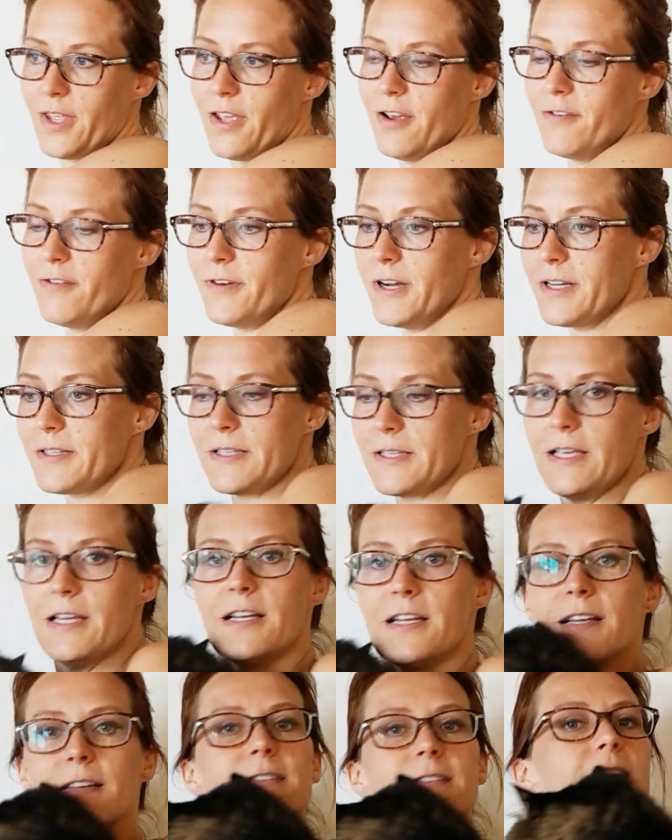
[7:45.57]
Foxy,
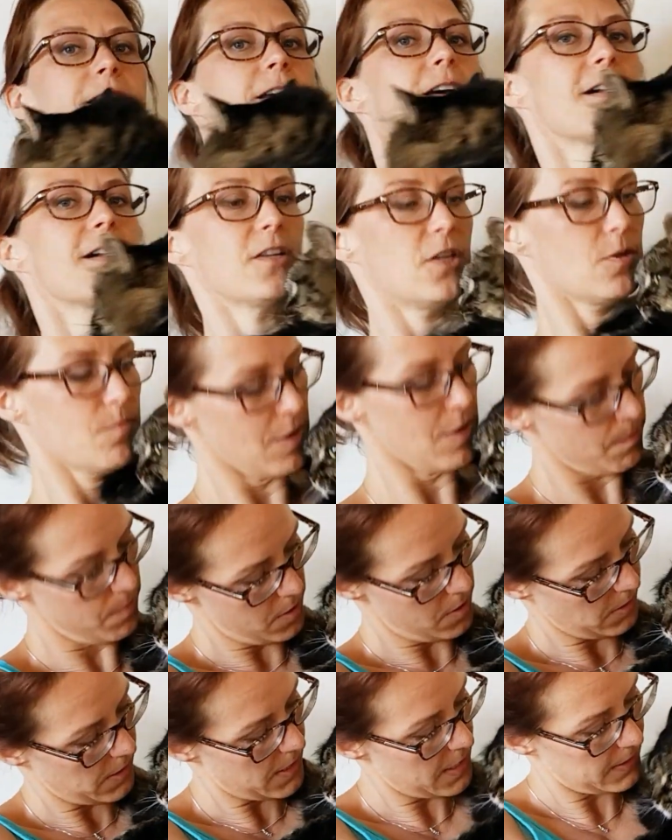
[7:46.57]
say hi to my
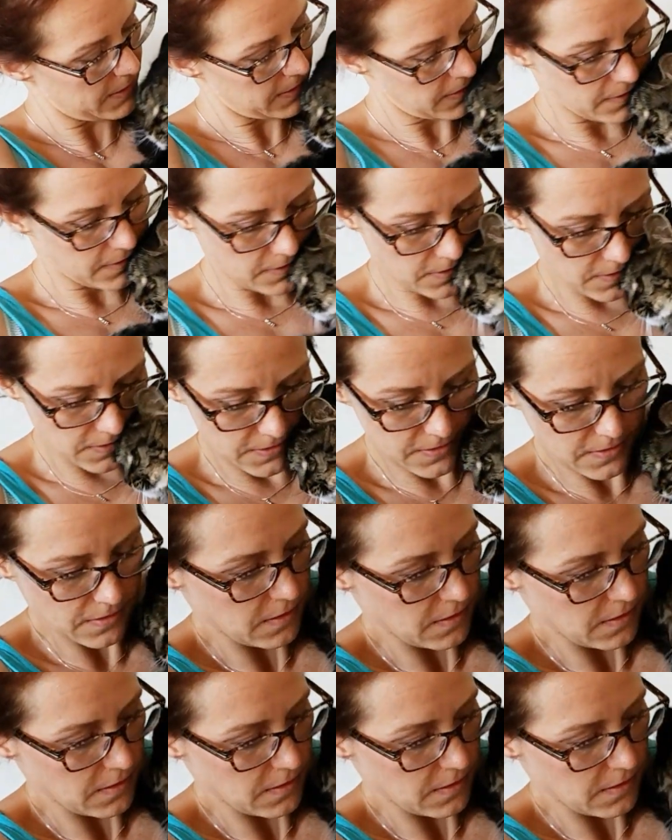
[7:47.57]
podcast listeners.